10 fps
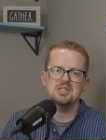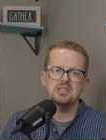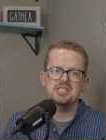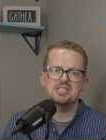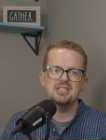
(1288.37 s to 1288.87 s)

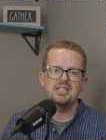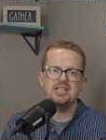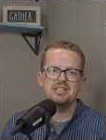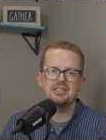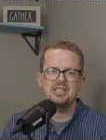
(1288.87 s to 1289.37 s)
listed
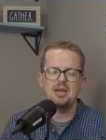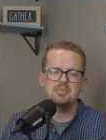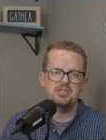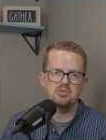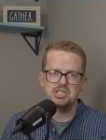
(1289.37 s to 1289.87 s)
in the
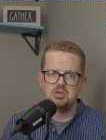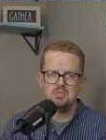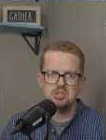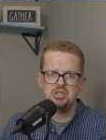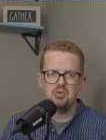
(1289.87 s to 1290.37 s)
episode description,